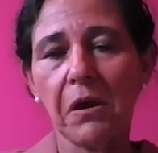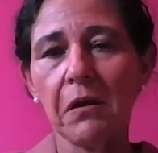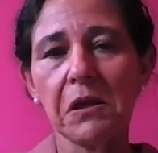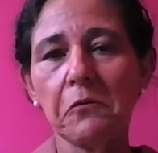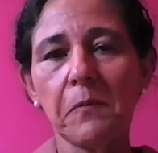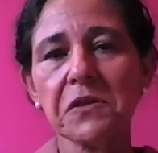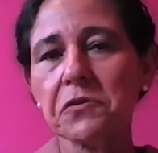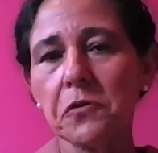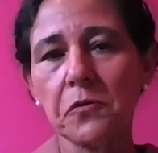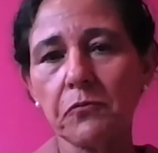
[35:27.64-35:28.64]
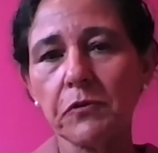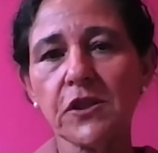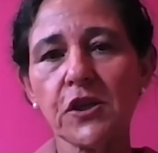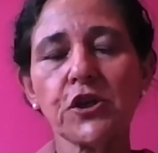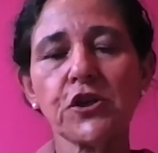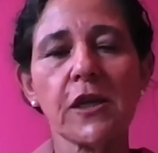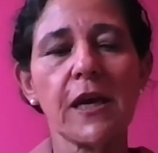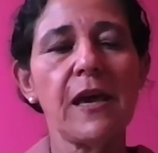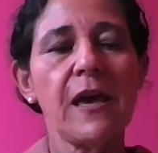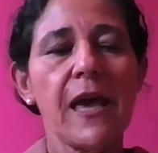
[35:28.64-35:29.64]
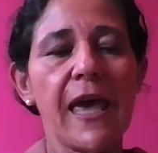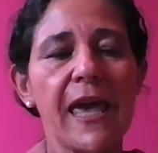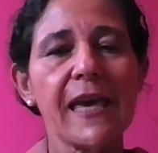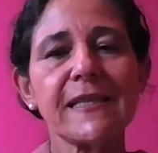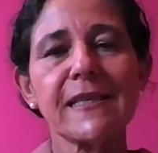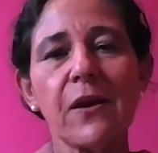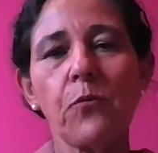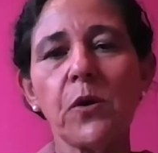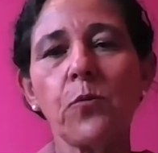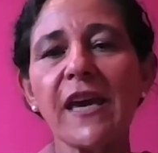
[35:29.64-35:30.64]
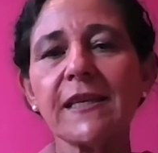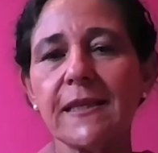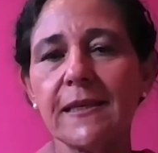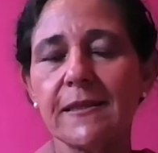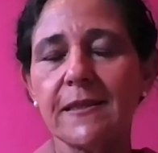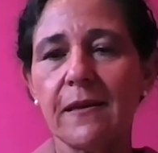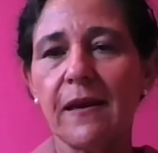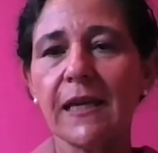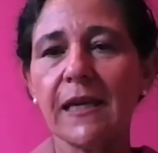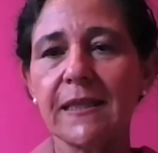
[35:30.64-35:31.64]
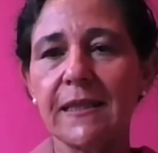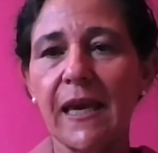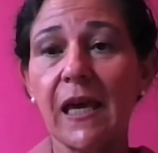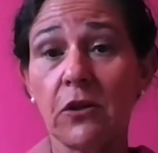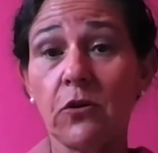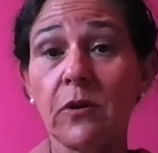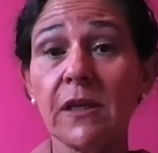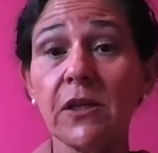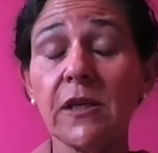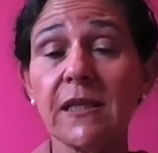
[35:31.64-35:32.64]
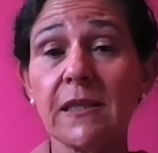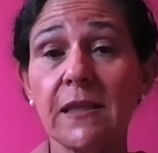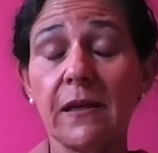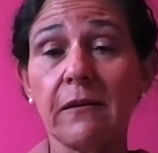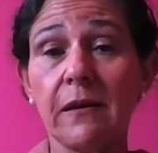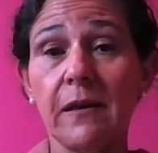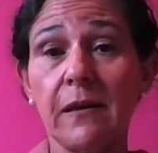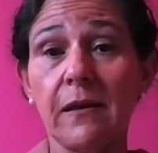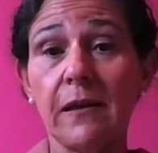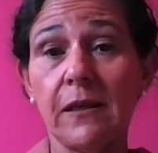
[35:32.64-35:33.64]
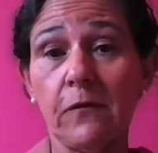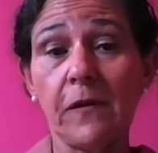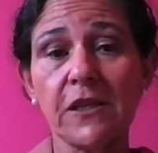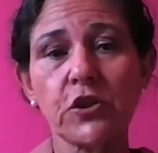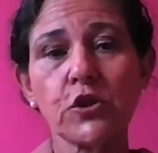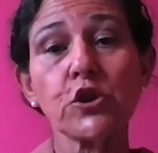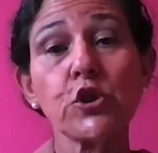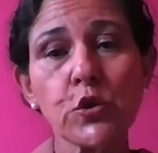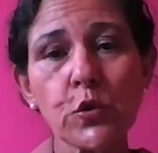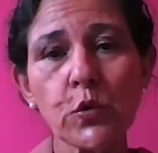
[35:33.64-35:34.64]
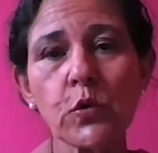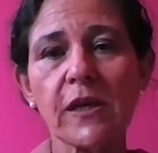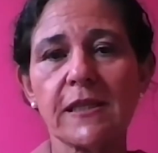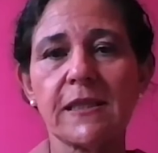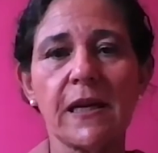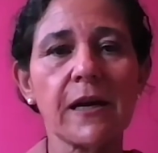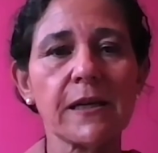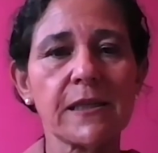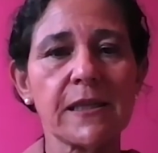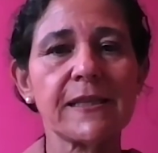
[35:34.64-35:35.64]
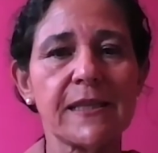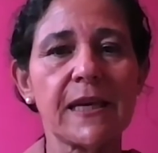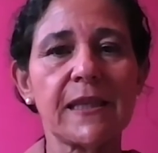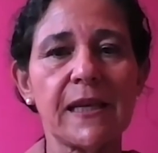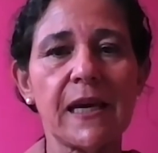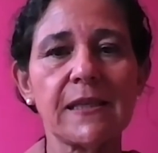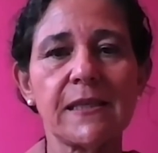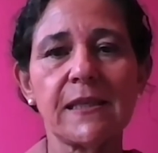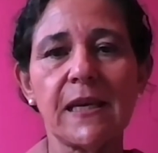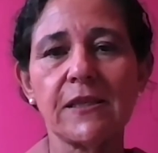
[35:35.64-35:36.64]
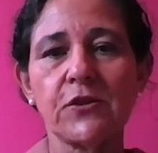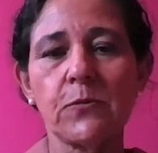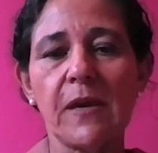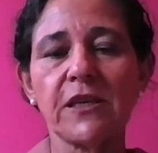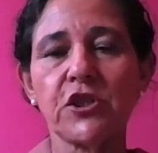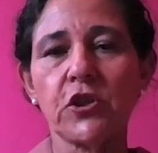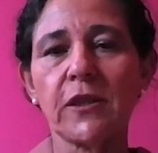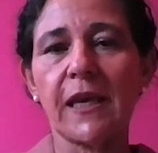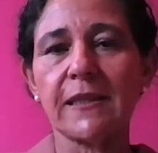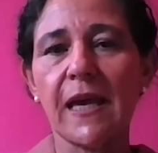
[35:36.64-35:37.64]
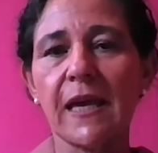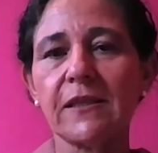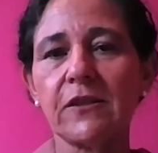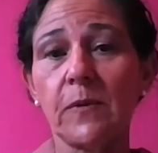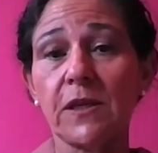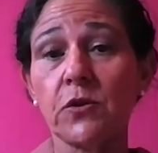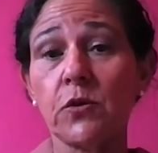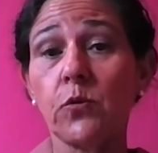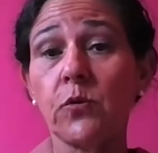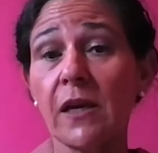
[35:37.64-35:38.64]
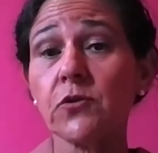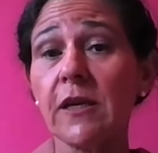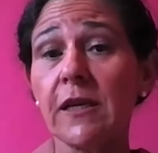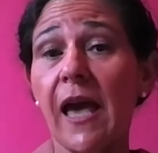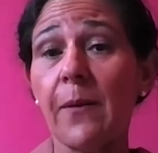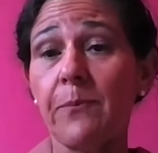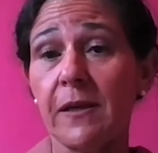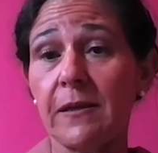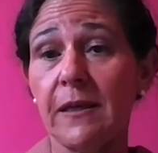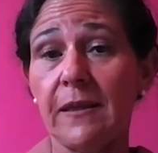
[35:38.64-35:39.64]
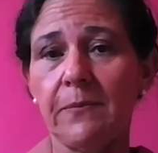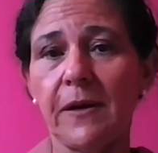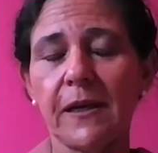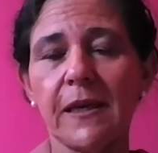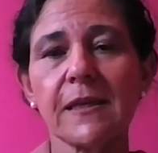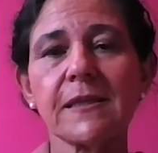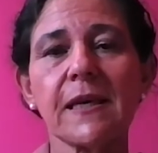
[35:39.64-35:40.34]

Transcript: innovation or research, and we waited until they had concluded their innovation to start standardizing and to make sure that that innovation could actually happen in the market.